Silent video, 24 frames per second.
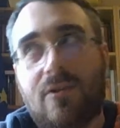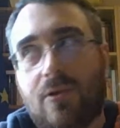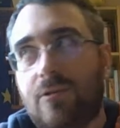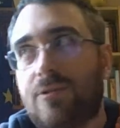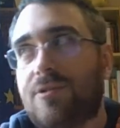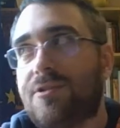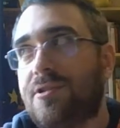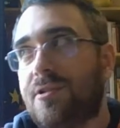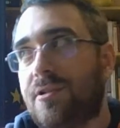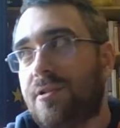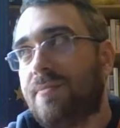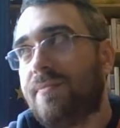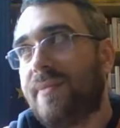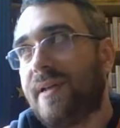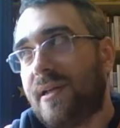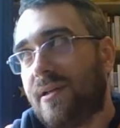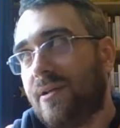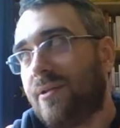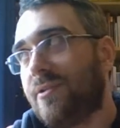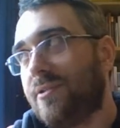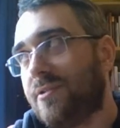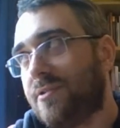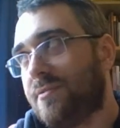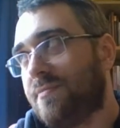also
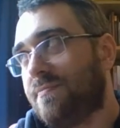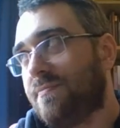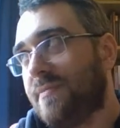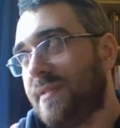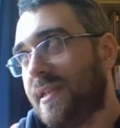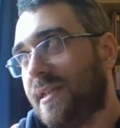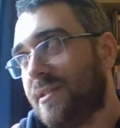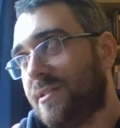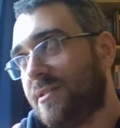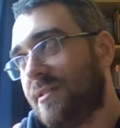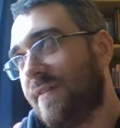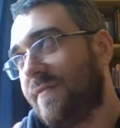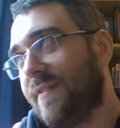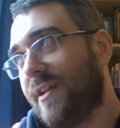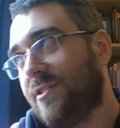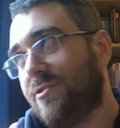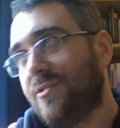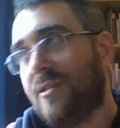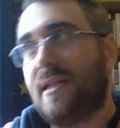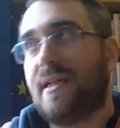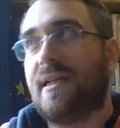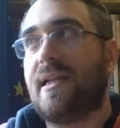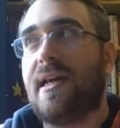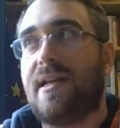because this
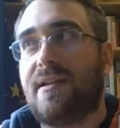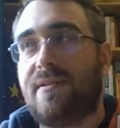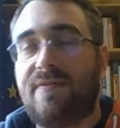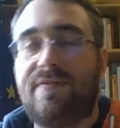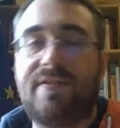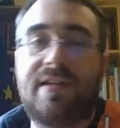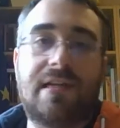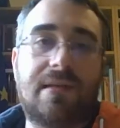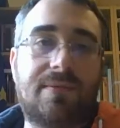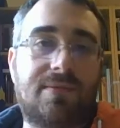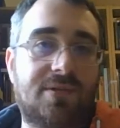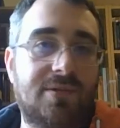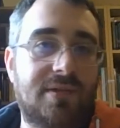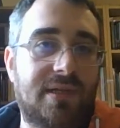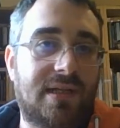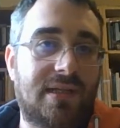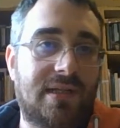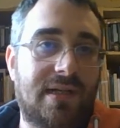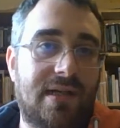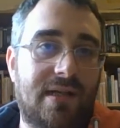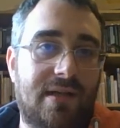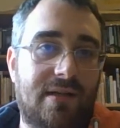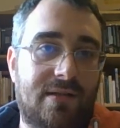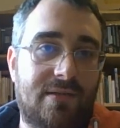eventually led Philip to
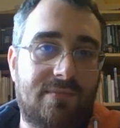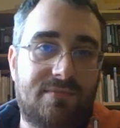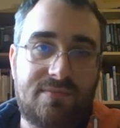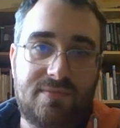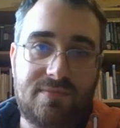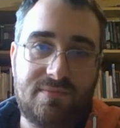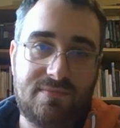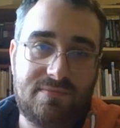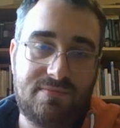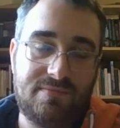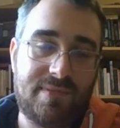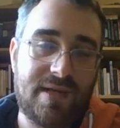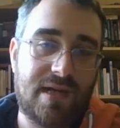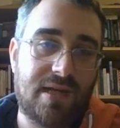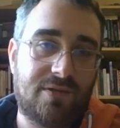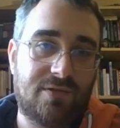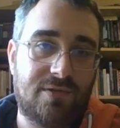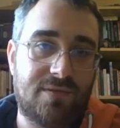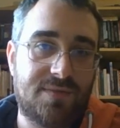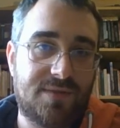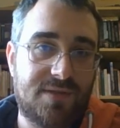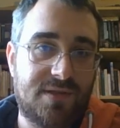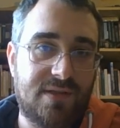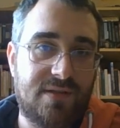declare
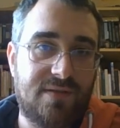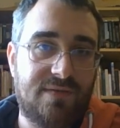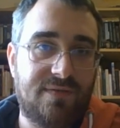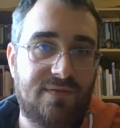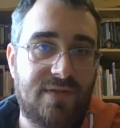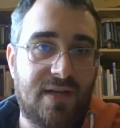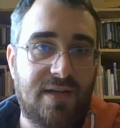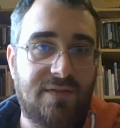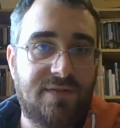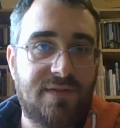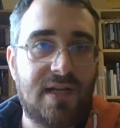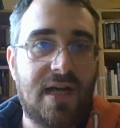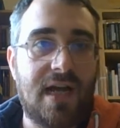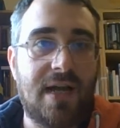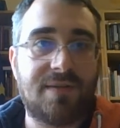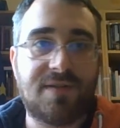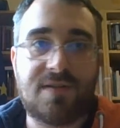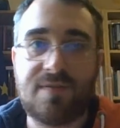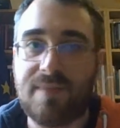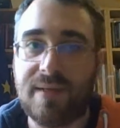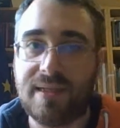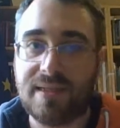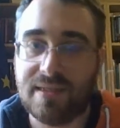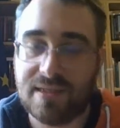bankruptcy 5
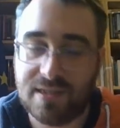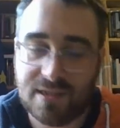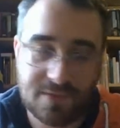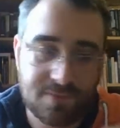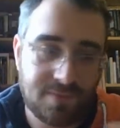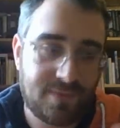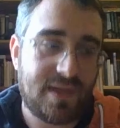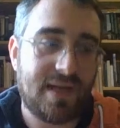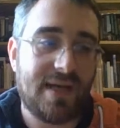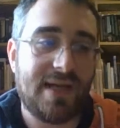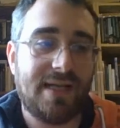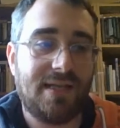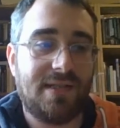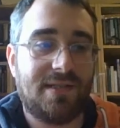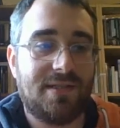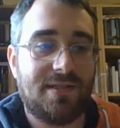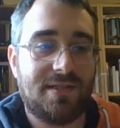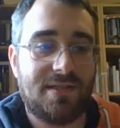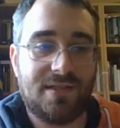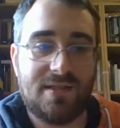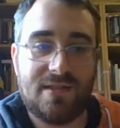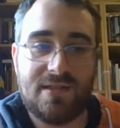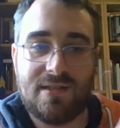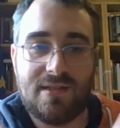times. But despite
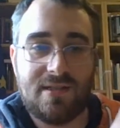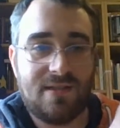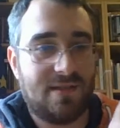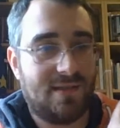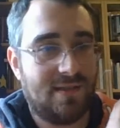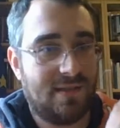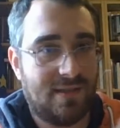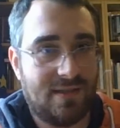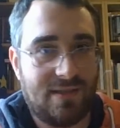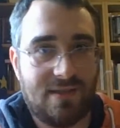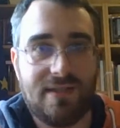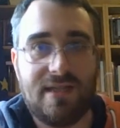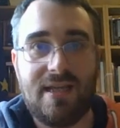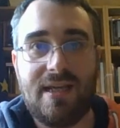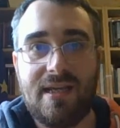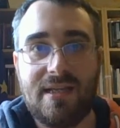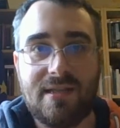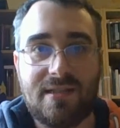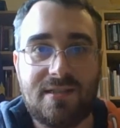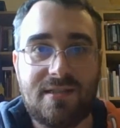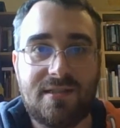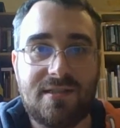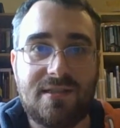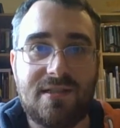
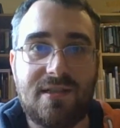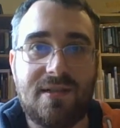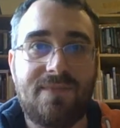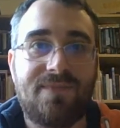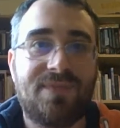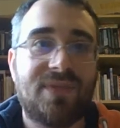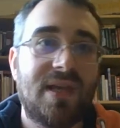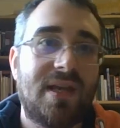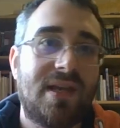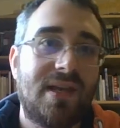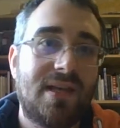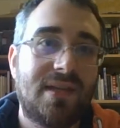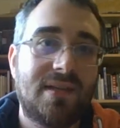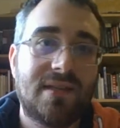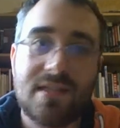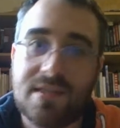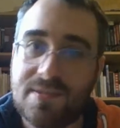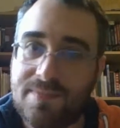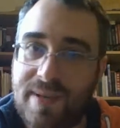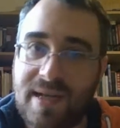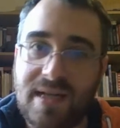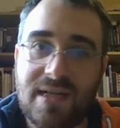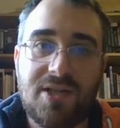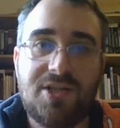this, the
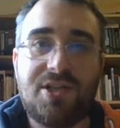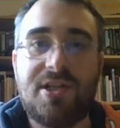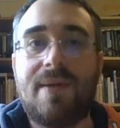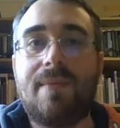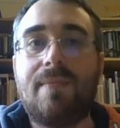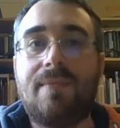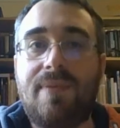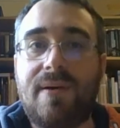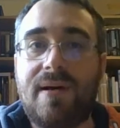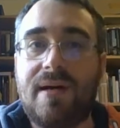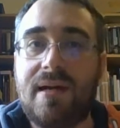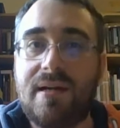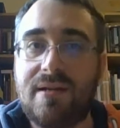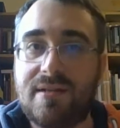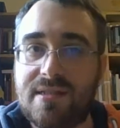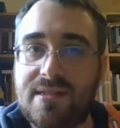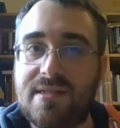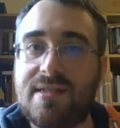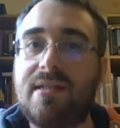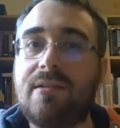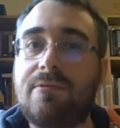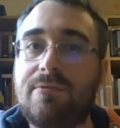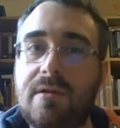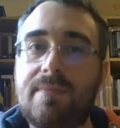Spanish Empire
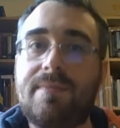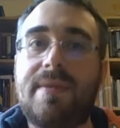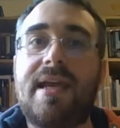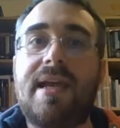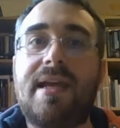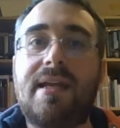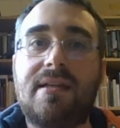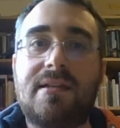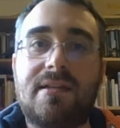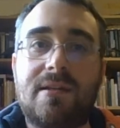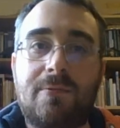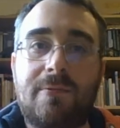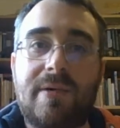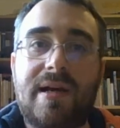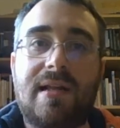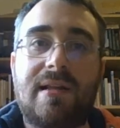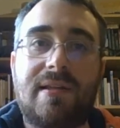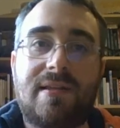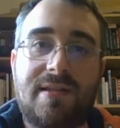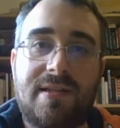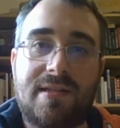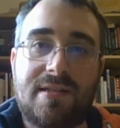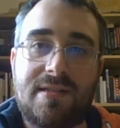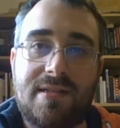still remained the
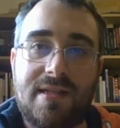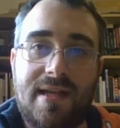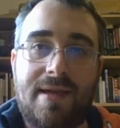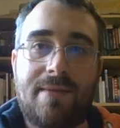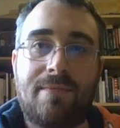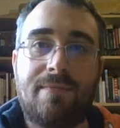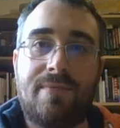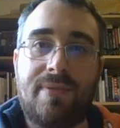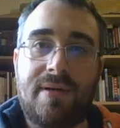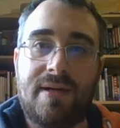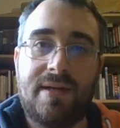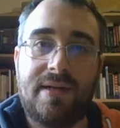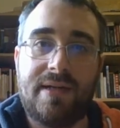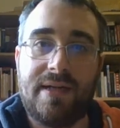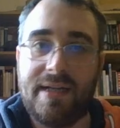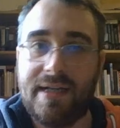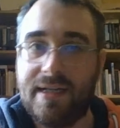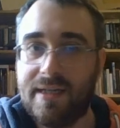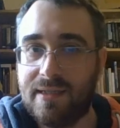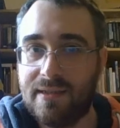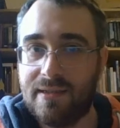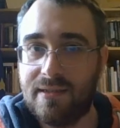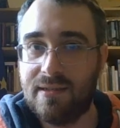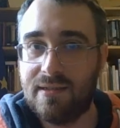wealthiest empire
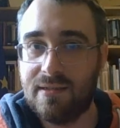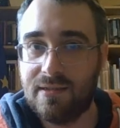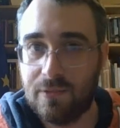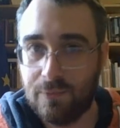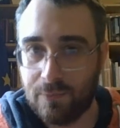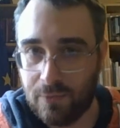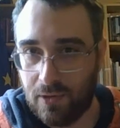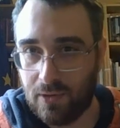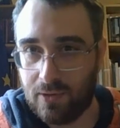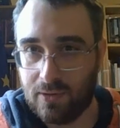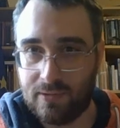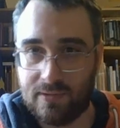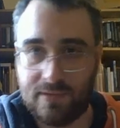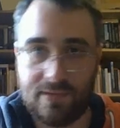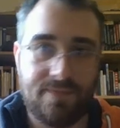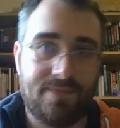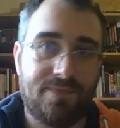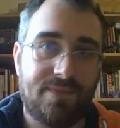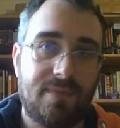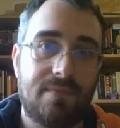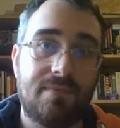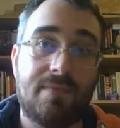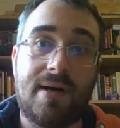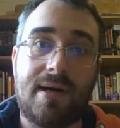in the world
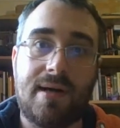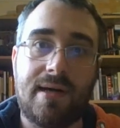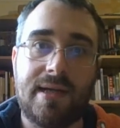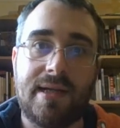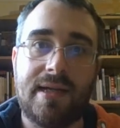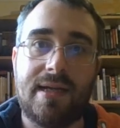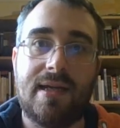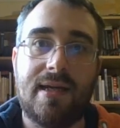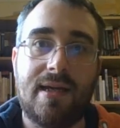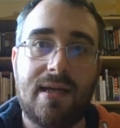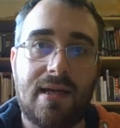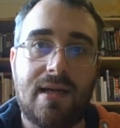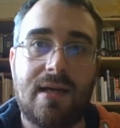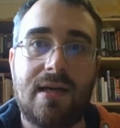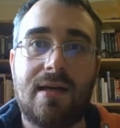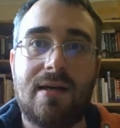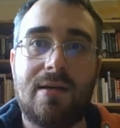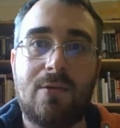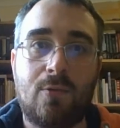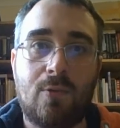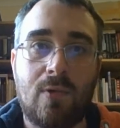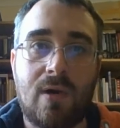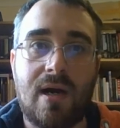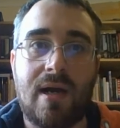by
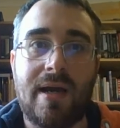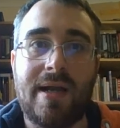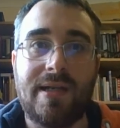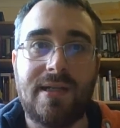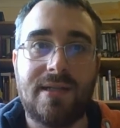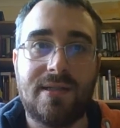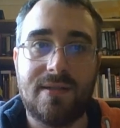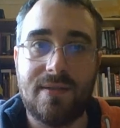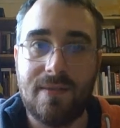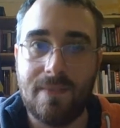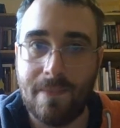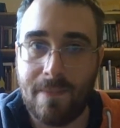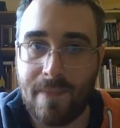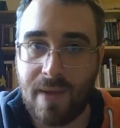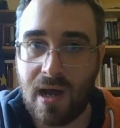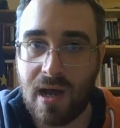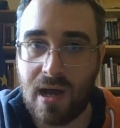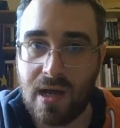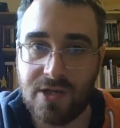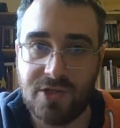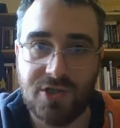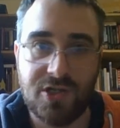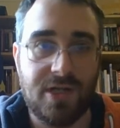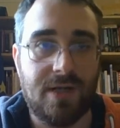a wide
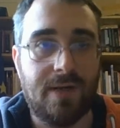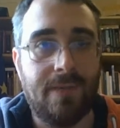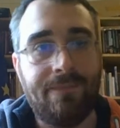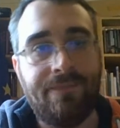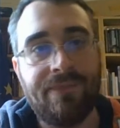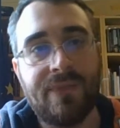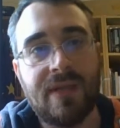margin,